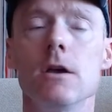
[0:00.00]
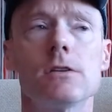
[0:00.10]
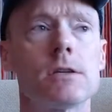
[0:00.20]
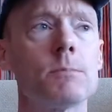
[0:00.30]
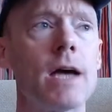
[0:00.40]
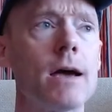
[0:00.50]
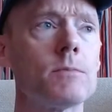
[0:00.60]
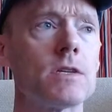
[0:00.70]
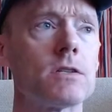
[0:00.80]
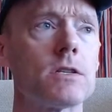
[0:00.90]

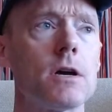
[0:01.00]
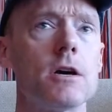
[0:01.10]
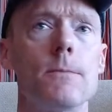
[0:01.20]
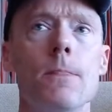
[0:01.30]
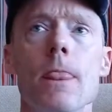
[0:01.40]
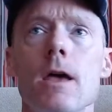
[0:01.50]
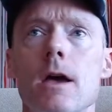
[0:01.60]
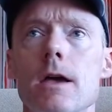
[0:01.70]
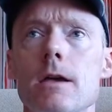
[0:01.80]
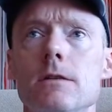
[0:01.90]
Sometimes it's a
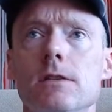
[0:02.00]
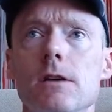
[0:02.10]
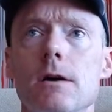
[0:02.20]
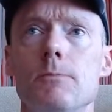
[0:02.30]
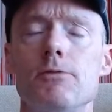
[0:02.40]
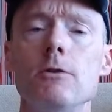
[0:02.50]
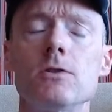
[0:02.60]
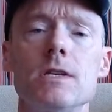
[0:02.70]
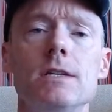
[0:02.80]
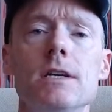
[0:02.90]

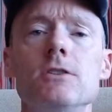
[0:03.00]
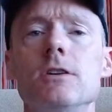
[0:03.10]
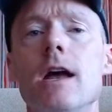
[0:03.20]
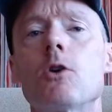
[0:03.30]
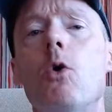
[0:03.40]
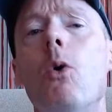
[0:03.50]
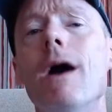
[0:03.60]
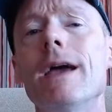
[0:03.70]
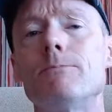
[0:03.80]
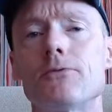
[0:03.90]
produce that didn't turn out
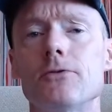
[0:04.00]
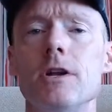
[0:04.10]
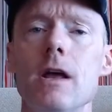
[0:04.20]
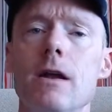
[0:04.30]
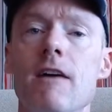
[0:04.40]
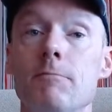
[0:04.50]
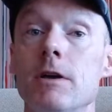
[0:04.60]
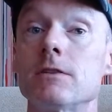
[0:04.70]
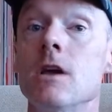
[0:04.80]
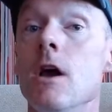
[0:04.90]
quite pretty enough,
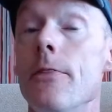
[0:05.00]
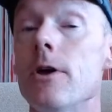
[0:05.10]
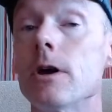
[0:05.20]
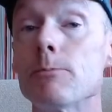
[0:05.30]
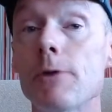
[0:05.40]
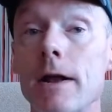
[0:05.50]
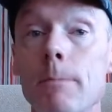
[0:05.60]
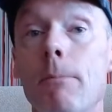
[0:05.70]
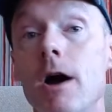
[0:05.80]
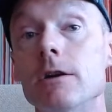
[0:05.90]
because their bread
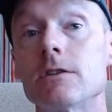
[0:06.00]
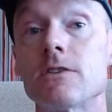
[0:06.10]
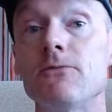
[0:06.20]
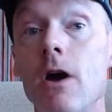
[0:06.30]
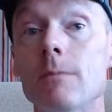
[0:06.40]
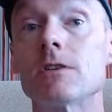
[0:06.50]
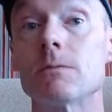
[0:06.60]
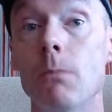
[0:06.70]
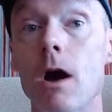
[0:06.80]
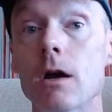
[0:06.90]
and butter is the farmers'
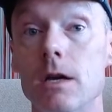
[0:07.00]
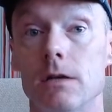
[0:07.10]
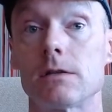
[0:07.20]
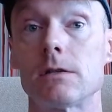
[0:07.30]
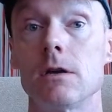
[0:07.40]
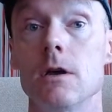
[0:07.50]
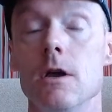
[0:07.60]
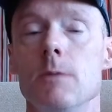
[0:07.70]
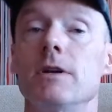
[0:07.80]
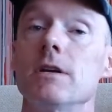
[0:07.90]
markets.
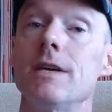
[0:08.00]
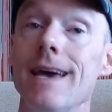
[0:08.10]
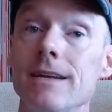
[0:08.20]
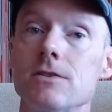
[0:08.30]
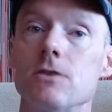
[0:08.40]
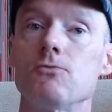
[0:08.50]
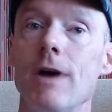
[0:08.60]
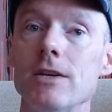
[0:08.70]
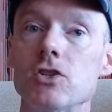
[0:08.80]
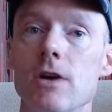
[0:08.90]
But again, as a
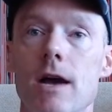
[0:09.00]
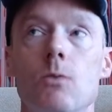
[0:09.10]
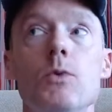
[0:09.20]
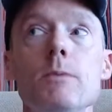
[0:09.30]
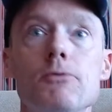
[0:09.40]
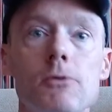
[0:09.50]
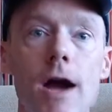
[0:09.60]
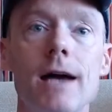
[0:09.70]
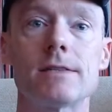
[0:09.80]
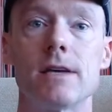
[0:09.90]
restaurant, we
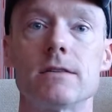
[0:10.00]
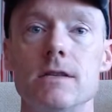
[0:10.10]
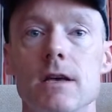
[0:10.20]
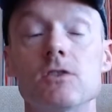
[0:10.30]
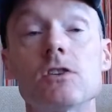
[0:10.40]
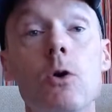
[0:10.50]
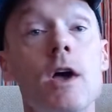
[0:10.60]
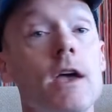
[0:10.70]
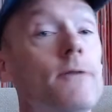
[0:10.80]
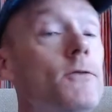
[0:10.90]
process things. So
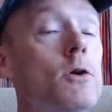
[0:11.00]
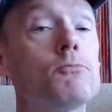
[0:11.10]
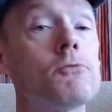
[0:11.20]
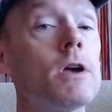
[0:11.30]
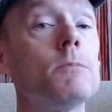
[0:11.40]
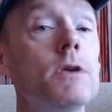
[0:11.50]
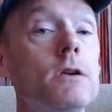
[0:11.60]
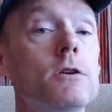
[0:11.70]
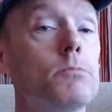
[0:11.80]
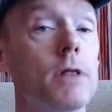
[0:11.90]
if you bring me
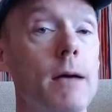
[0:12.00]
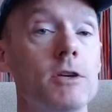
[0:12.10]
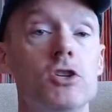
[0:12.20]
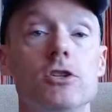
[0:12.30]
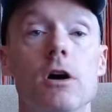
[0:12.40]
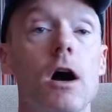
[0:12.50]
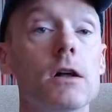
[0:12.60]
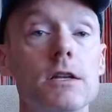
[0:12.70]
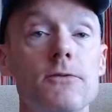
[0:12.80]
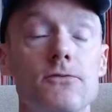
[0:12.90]
your blemished, your
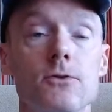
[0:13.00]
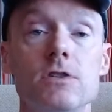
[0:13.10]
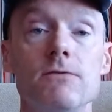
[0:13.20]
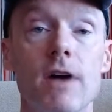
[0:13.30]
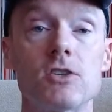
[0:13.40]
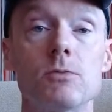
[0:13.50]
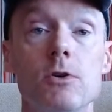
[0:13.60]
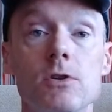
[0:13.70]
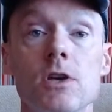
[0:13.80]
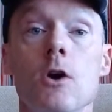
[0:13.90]
ugly fruits and
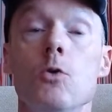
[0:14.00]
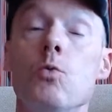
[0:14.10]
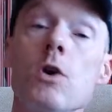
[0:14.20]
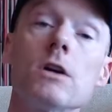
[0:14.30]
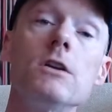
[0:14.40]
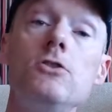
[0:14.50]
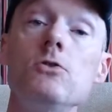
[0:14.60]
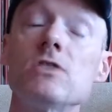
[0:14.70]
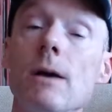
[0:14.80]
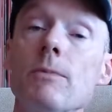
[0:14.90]
vegetables, we're gonna do
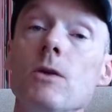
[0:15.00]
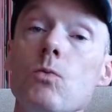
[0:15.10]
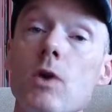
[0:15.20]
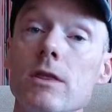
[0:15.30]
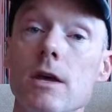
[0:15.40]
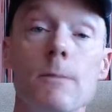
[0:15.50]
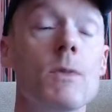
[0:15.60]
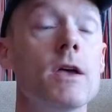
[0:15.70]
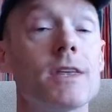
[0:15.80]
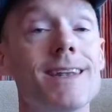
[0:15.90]
something with it.
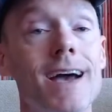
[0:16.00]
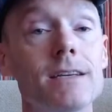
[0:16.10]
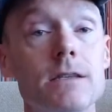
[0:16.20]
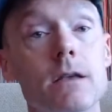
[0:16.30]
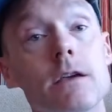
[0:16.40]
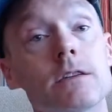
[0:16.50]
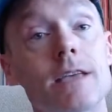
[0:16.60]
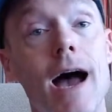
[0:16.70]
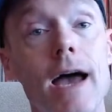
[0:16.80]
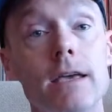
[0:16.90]
The nice thing there is
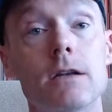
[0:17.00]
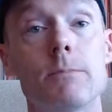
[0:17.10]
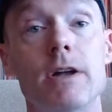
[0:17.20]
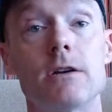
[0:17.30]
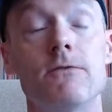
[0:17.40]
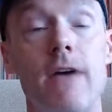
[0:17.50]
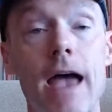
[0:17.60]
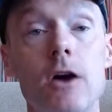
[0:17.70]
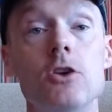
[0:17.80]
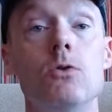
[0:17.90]
I get a better
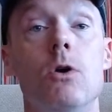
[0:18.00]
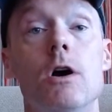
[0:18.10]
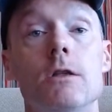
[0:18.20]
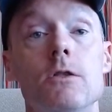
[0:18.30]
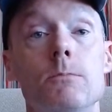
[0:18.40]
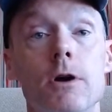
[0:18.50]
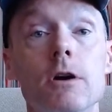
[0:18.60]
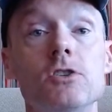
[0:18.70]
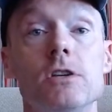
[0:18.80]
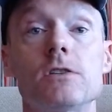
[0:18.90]
value on the
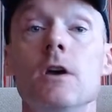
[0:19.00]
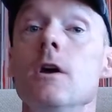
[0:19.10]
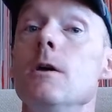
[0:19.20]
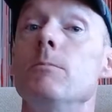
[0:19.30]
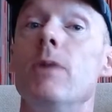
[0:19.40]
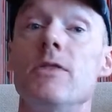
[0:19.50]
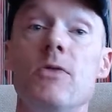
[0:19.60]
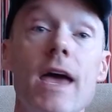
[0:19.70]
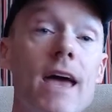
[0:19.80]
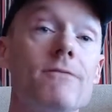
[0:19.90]
purchase, but
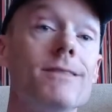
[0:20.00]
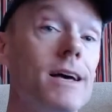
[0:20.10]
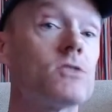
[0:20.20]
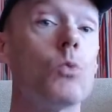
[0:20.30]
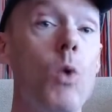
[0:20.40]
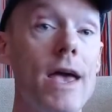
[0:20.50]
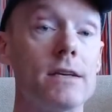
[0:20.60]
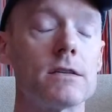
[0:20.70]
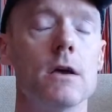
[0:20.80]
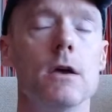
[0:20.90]
they have less
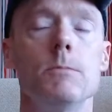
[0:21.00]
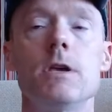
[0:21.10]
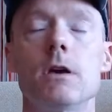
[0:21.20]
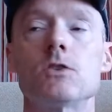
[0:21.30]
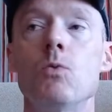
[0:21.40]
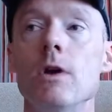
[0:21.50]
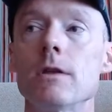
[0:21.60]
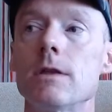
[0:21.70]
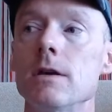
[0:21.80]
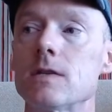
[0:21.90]
waste. Because one of
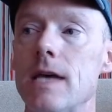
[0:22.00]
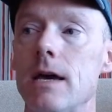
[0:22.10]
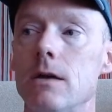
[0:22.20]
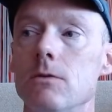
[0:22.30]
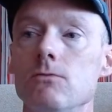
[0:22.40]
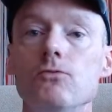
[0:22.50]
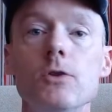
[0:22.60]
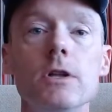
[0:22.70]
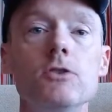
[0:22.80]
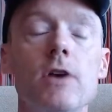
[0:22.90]
the things that
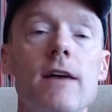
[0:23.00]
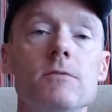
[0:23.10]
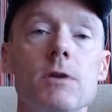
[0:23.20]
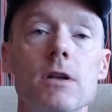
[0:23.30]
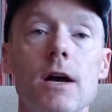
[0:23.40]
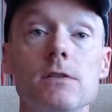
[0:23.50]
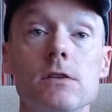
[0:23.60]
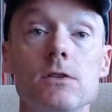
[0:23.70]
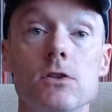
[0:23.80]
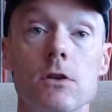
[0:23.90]
really drives me nuts
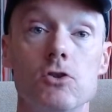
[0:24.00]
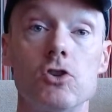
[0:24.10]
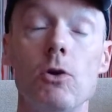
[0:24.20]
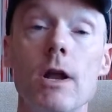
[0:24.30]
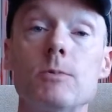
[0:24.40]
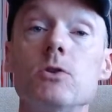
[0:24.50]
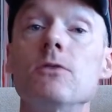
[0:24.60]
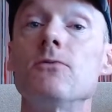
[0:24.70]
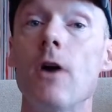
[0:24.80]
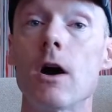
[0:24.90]
is showing up to a
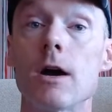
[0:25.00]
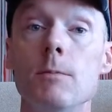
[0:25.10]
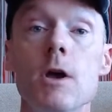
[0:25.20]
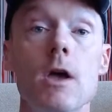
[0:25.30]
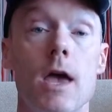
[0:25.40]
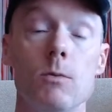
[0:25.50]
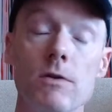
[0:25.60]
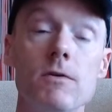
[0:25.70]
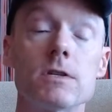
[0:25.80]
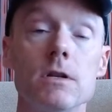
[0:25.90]
farm, and we
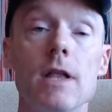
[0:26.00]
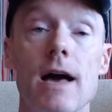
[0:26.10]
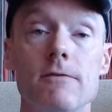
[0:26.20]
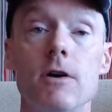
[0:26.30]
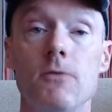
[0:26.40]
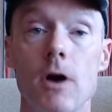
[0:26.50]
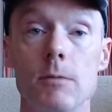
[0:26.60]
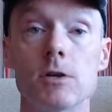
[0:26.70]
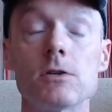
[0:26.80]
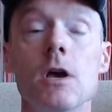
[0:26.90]
visit a lot of our
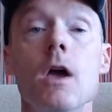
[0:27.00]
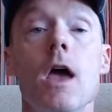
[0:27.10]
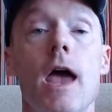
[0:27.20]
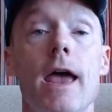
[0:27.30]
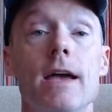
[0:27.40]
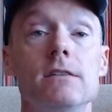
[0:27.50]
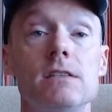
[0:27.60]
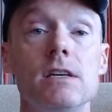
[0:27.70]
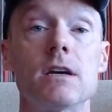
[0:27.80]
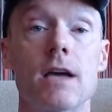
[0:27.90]
farmers, and
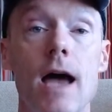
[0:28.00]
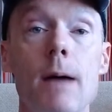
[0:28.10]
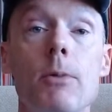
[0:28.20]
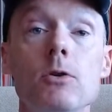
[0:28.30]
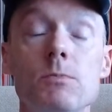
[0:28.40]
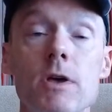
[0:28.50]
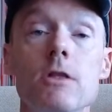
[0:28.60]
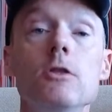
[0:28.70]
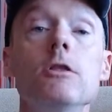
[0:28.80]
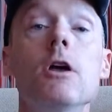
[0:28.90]
seeing a compost
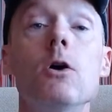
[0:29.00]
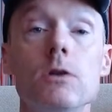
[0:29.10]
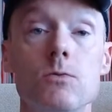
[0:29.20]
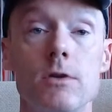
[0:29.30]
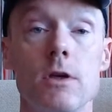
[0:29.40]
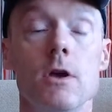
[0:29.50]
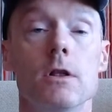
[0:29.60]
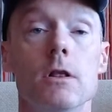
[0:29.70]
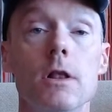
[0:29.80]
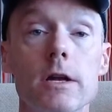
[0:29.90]
bin loaded with
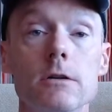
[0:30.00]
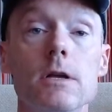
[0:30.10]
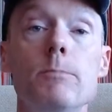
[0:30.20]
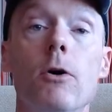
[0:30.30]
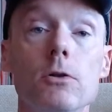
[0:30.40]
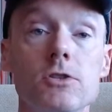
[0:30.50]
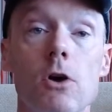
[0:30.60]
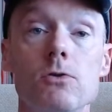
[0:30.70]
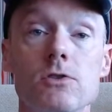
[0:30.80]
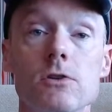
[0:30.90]
literally
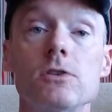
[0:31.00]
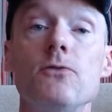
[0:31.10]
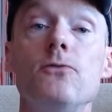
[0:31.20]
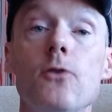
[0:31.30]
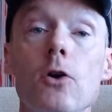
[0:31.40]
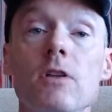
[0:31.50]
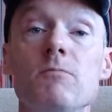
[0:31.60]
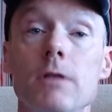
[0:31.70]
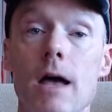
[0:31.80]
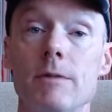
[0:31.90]
bulldozers full
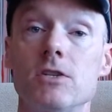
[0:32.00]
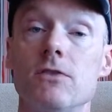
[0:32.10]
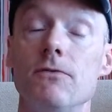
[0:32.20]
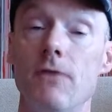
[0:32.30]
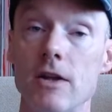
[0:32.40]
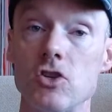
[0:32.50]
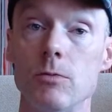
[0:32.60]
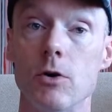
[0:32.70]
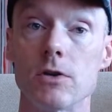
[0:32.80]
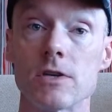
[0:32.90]
of blemished
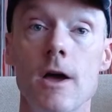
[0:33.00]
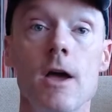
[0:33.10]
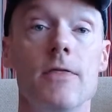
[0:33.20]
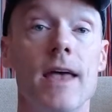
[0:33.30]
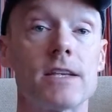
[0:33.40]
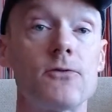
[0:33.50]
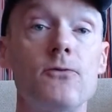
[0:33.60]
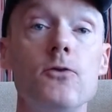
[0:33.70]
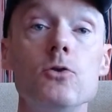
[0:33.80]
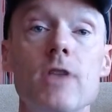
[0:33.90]
vegetables. That's
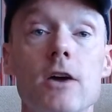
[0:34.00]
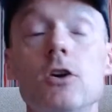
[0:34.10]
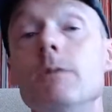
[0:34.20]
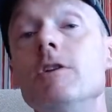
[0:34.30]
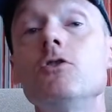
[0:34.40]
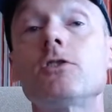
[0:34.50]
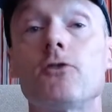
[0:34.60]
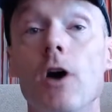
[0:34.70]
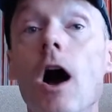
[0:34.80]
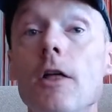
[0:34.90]
food that could have been used
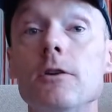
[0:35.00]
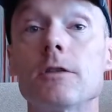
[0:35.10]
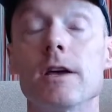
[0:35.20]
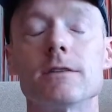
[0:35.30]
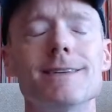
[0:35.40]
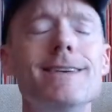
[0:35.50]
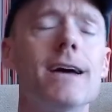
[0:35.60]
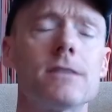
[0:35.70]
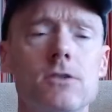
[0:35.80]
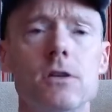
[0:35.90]
for other things. And
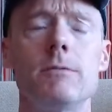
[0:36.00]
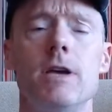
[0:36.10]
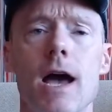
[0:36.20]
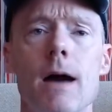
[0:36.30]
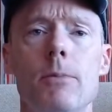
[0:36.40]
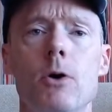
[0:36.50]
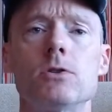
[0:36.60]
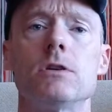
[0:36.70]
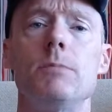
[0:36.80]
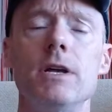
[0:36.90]
yes, it's going to be
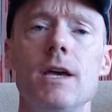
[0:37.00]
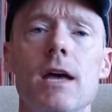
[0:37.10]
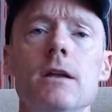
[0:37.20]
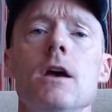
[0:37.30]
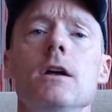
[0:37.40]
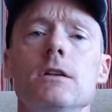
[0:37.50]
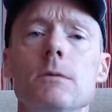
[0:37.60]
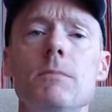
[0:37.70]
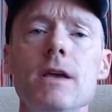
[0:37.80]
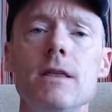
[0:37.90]
composted, but again, to
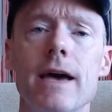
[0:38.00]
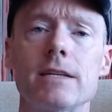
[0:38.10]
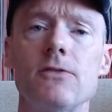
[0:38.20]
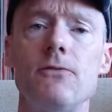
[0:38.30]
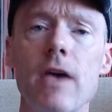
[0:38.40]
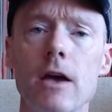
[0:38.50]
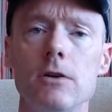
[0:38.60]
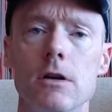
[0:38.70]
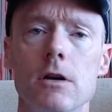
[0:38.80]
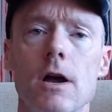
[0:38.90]
me, that's
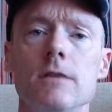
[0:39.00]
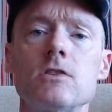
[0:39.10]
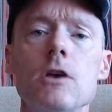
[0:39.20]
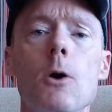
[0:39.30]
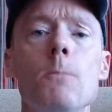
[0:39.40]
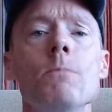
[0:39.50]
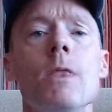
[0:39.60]
failure. And so